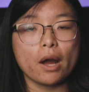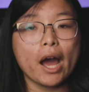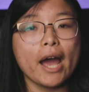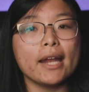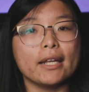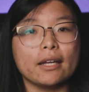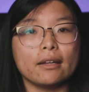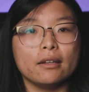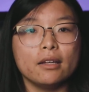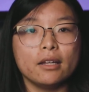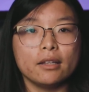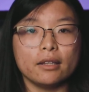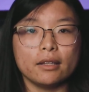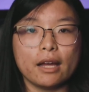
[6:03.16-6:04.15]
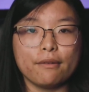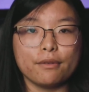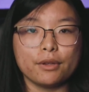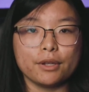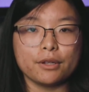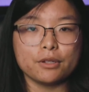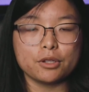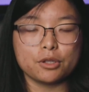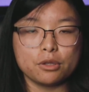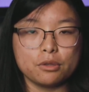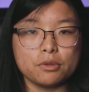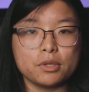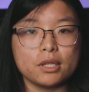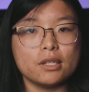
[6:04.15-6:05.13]
hiding the lavaliers
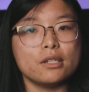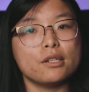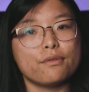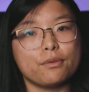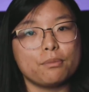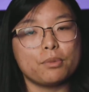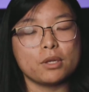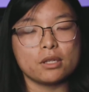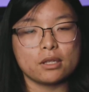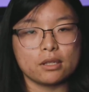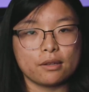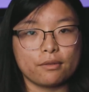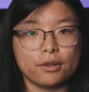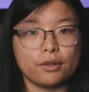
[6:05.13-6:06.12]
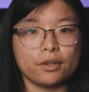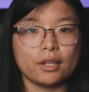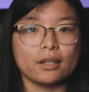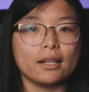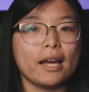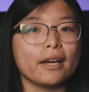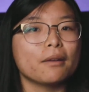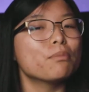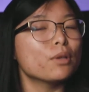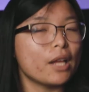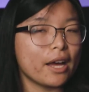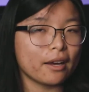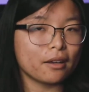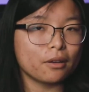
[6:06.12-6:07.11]
used in different pieces of clothing like
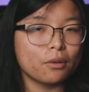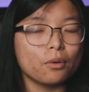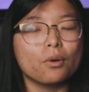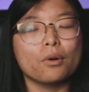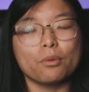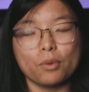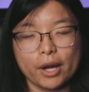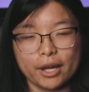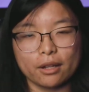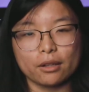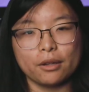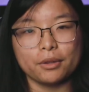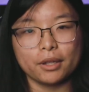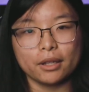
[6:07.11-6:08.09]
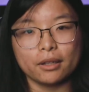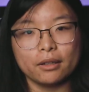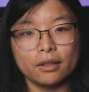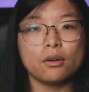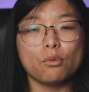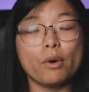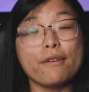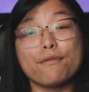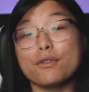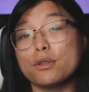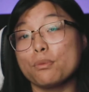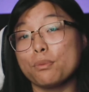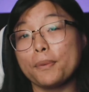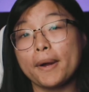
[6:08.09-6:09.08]
black or white clothing. White for
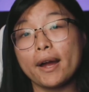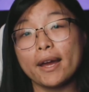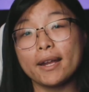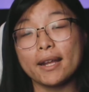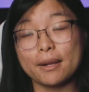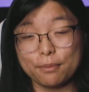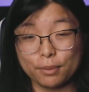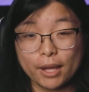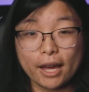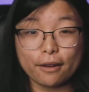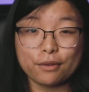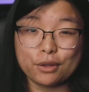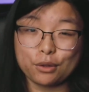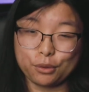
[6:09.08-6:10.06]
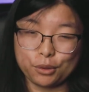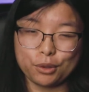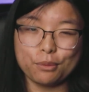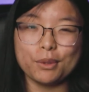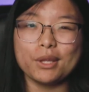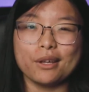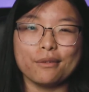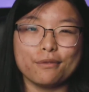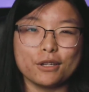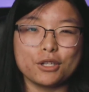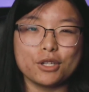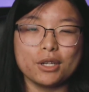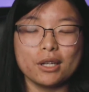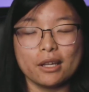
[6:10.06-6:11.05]
the bride and black for the groom and the
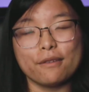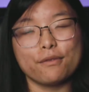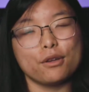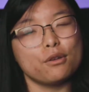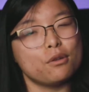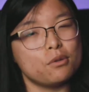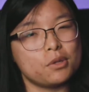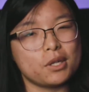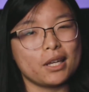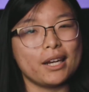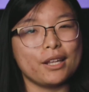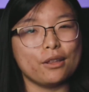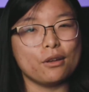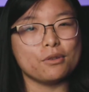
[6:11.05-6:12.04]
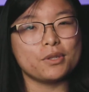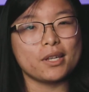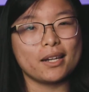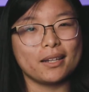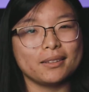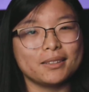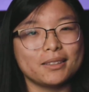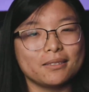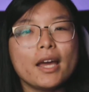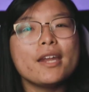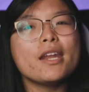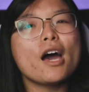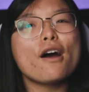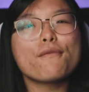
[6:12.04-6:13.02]
officiant if you're using it in those settings.
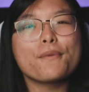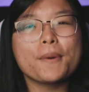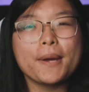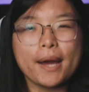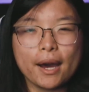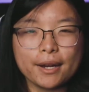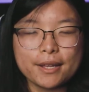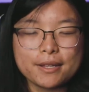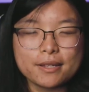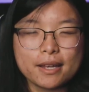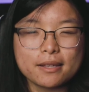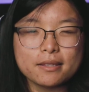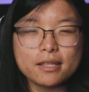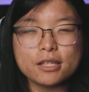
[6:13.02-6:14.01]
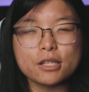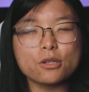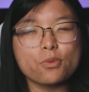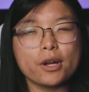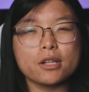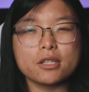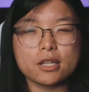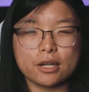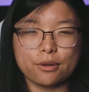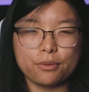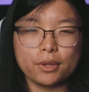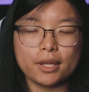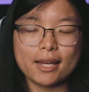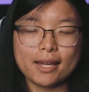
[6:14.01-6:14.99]
And now for an audio test. This is where it's gonna
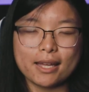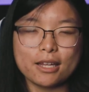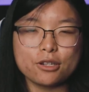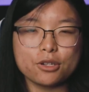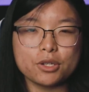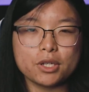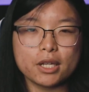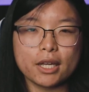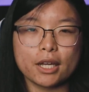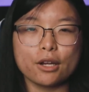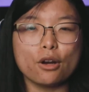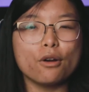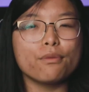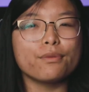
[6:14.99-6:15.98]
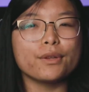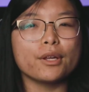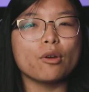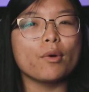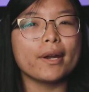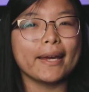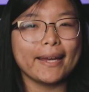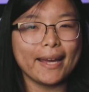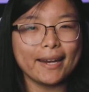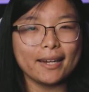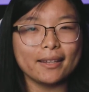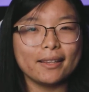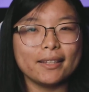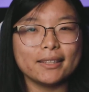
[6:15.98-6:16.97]
really get interesting, and hopefully when I
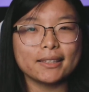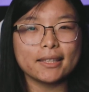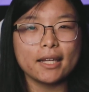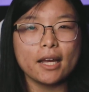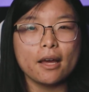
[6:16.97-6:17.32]
edit this